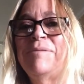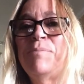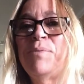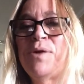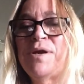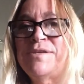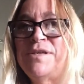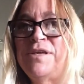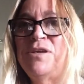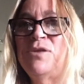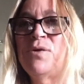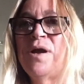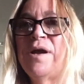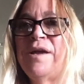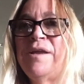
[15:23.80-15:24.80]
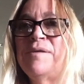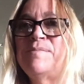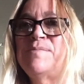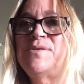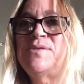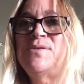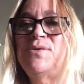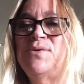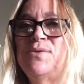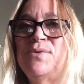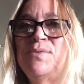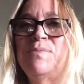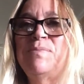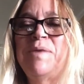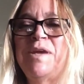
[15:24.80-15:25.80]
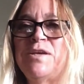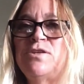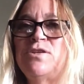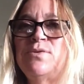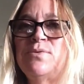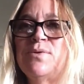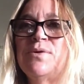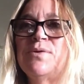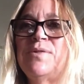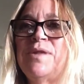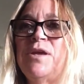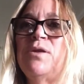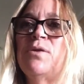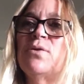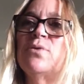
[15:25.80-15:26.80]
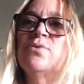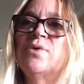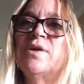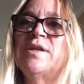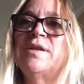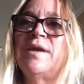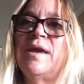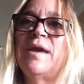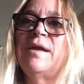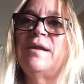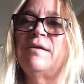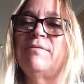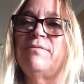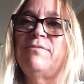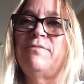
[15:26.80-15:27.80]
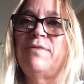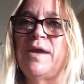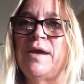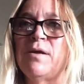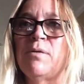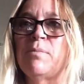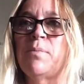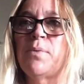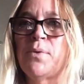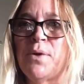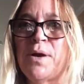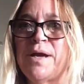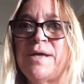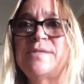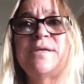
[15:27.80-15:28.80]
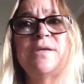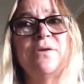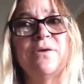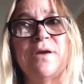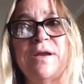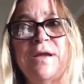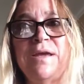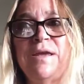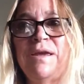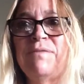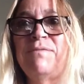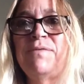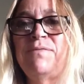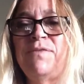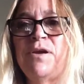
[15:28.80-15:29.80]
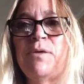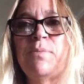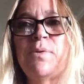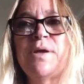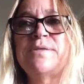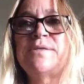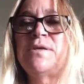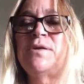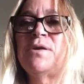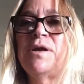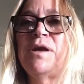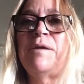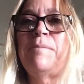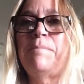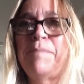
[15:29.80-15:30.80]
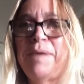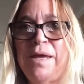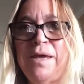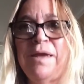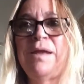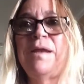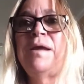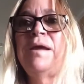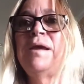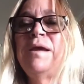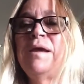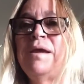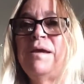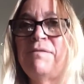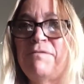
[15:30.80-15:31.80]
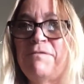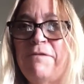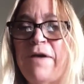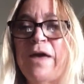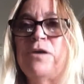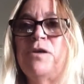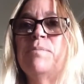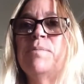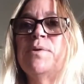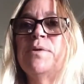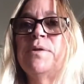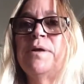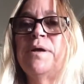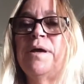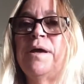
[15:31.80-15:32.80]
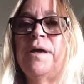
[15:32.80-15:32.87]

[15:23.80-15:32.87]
pricing your items to make sure that you're going to get a fair price, and you're going to give a fair price, and you're going to make it valuable.